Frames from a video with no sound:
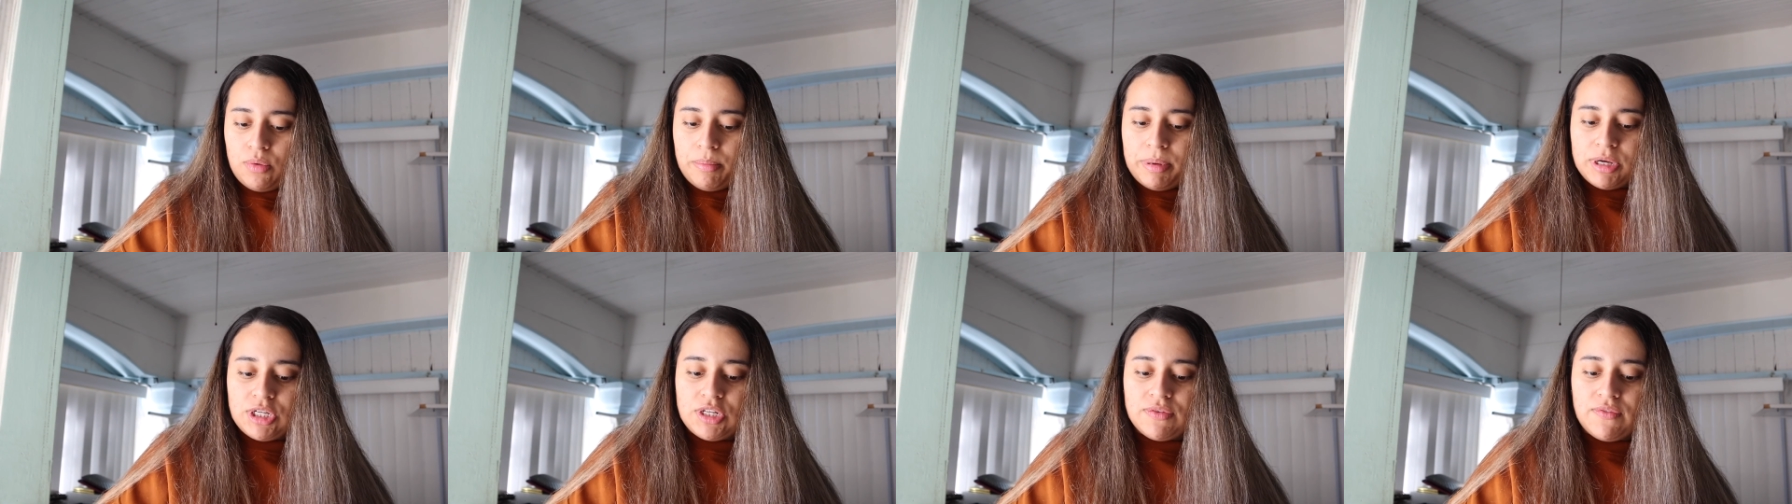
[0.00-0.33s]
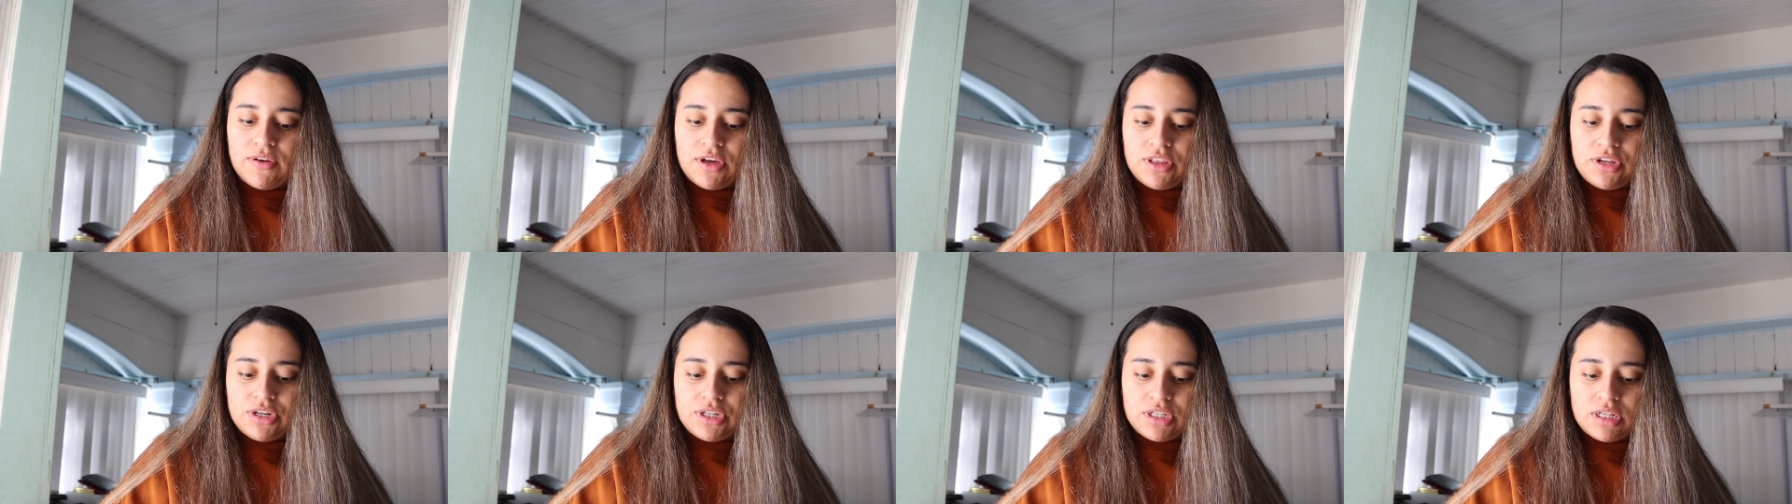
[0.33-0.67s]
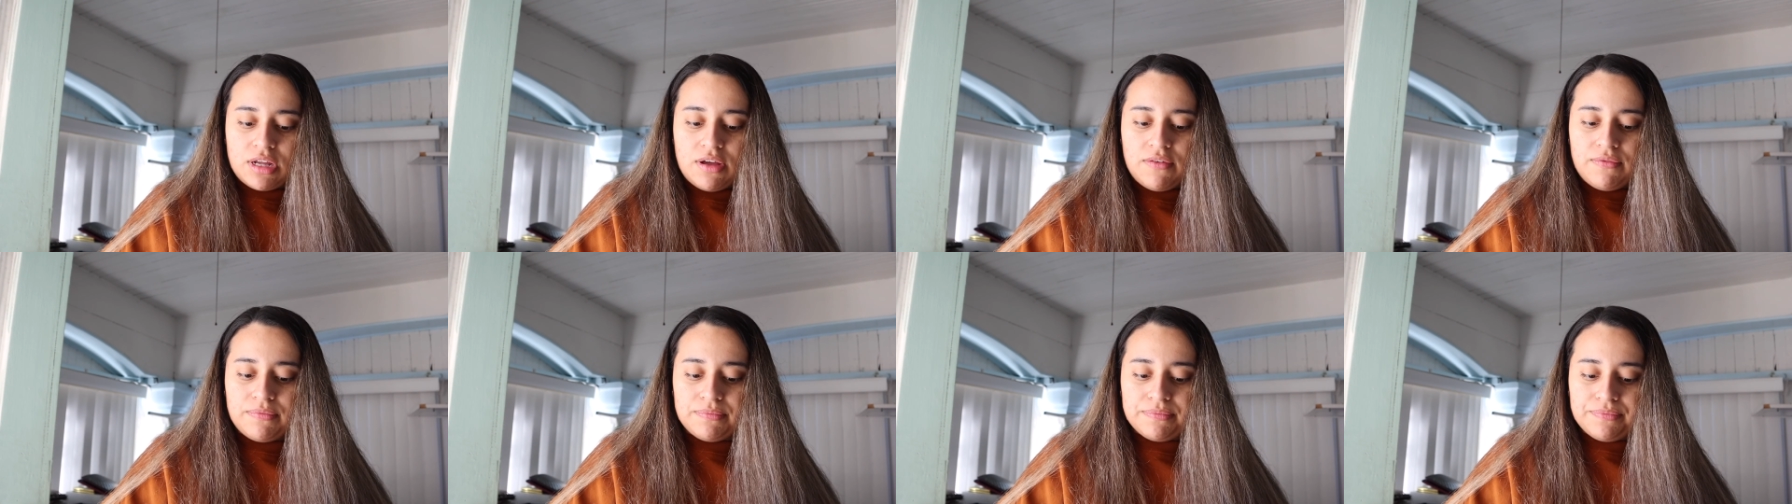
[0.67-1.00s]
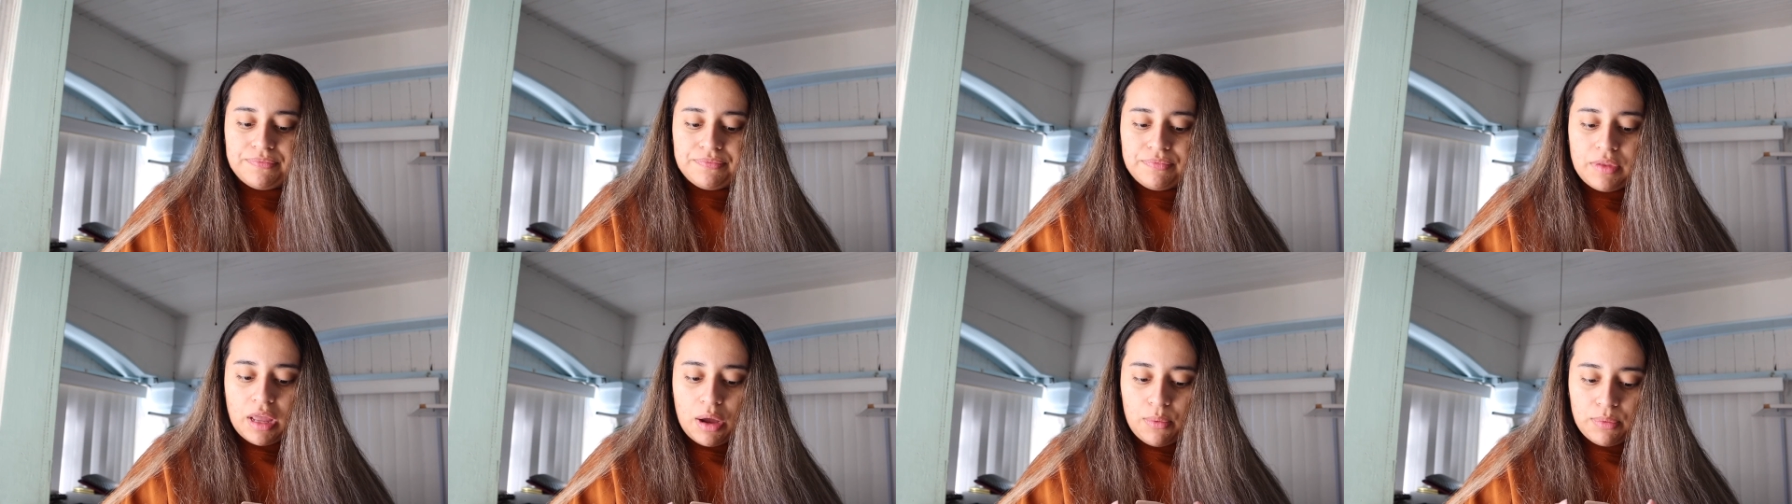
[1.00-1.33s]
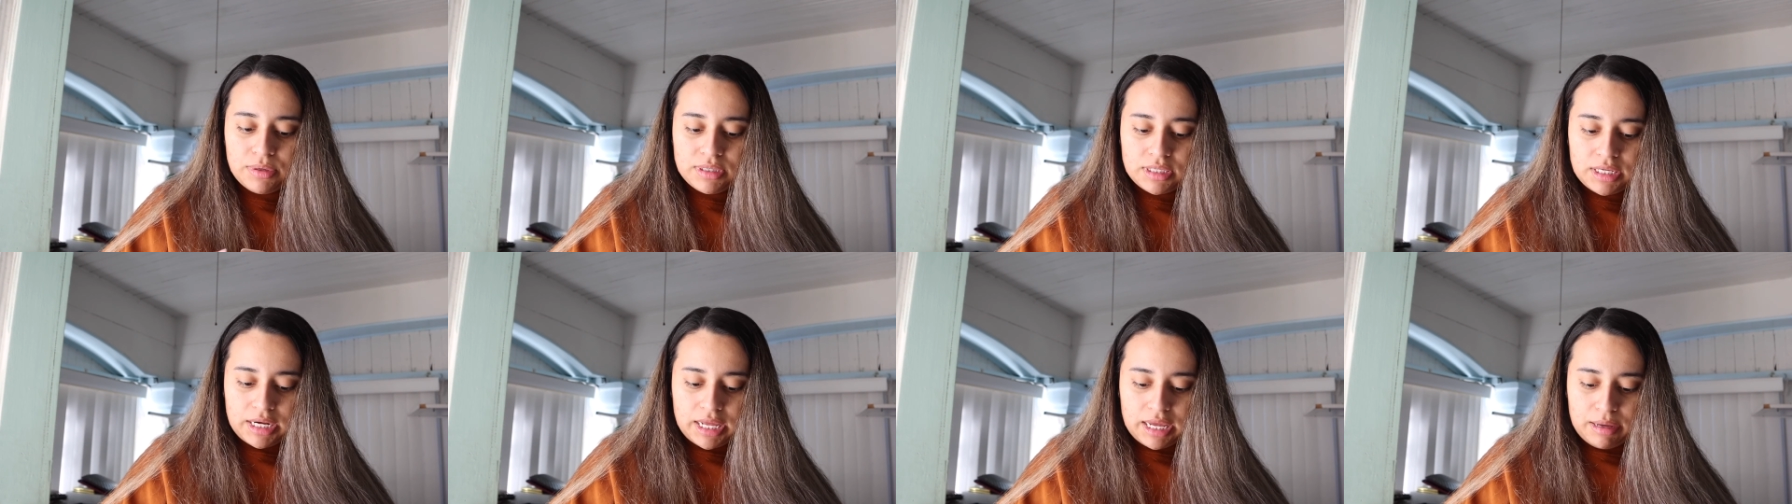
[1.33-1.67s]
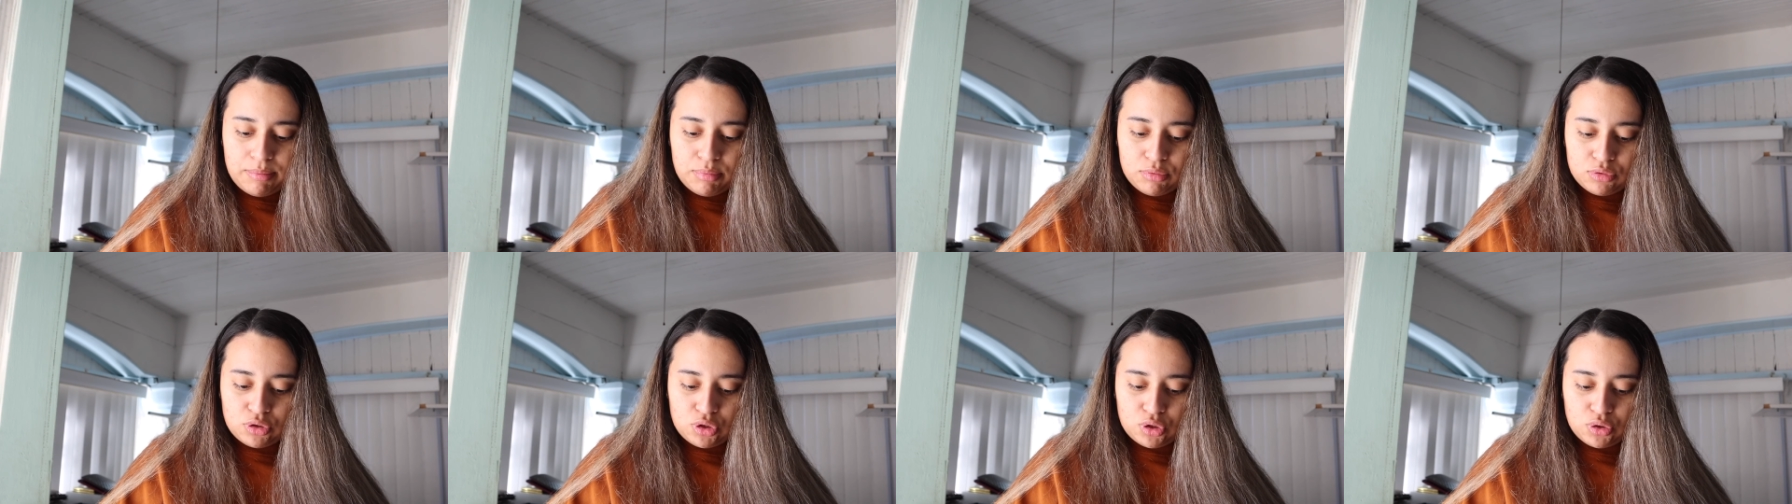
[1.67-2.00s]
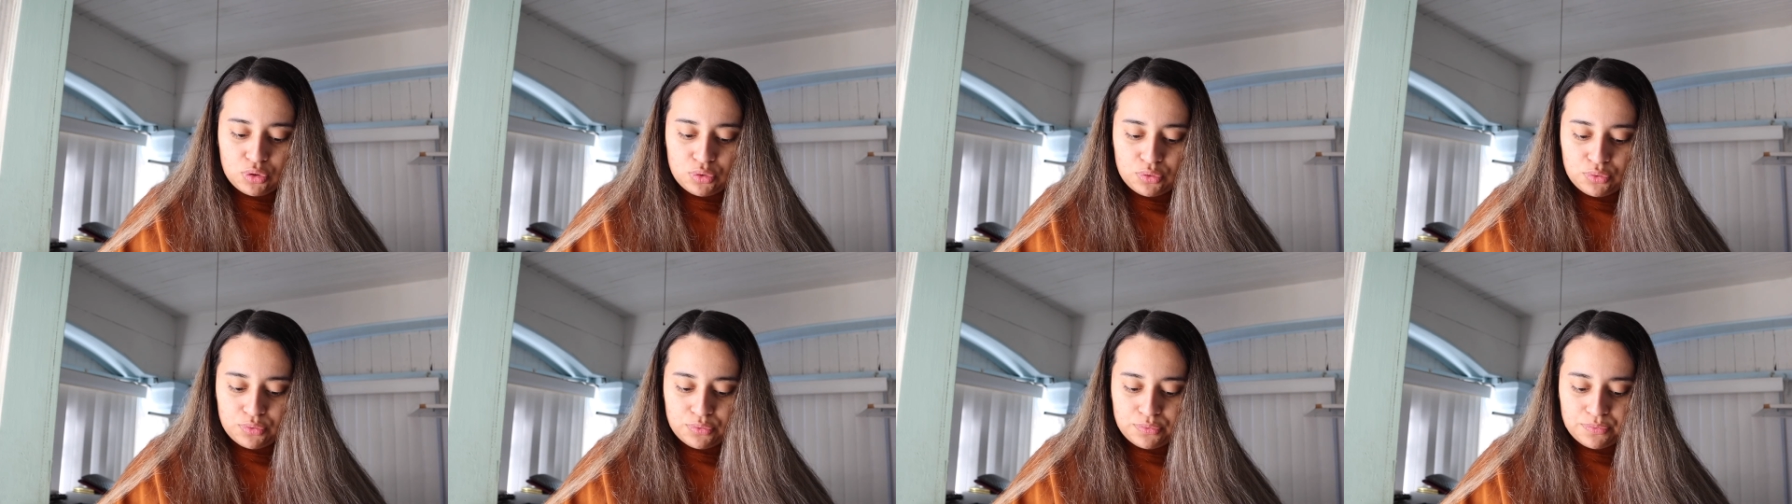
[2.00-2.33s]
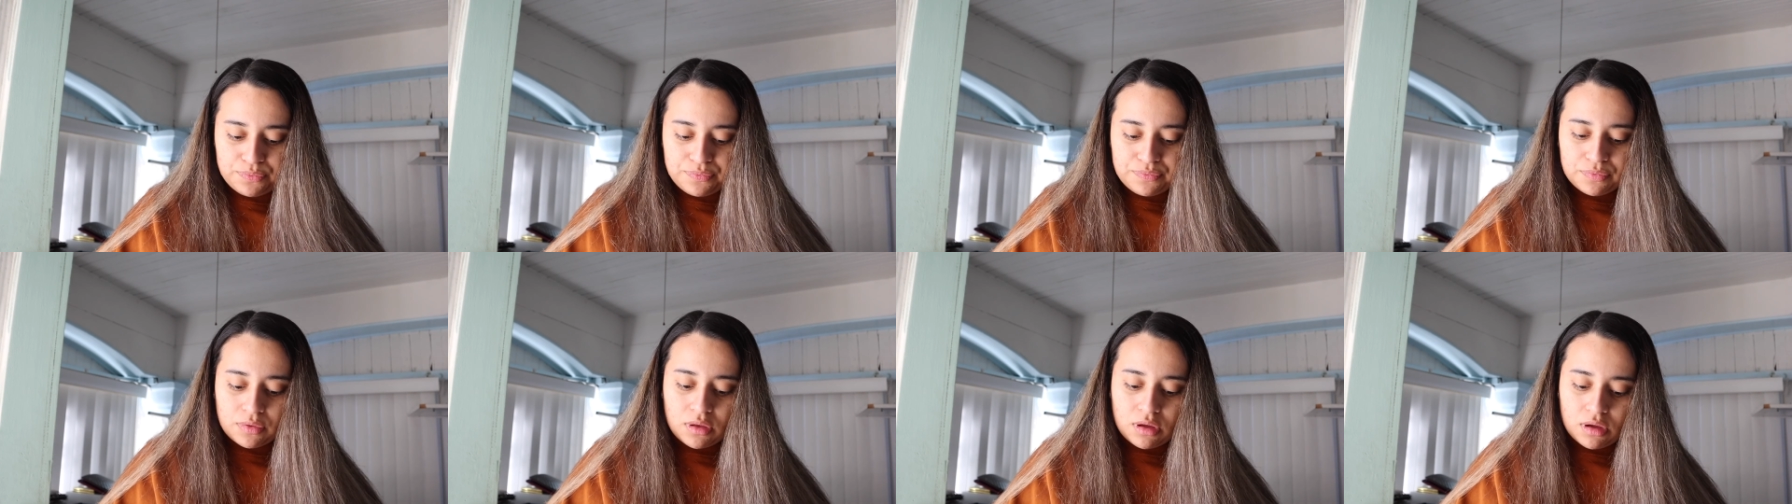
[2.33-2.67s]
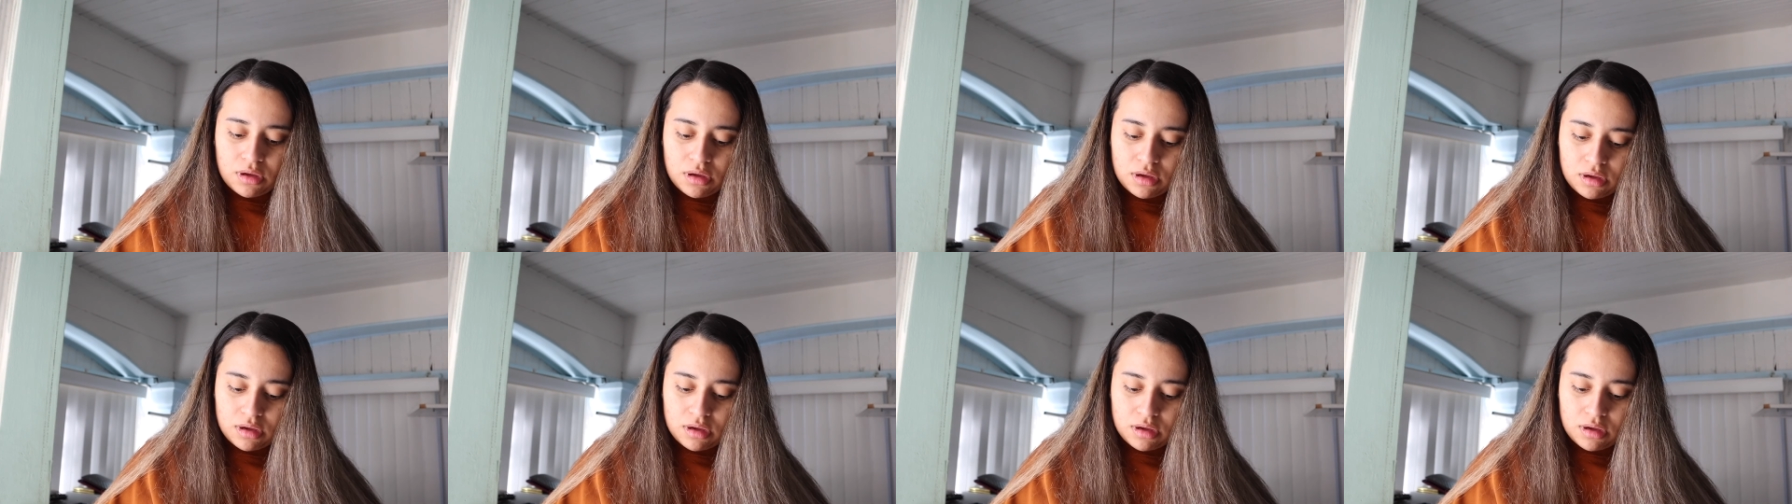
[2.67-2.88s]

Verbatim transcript: a bunch of other stuff. I wasn't able to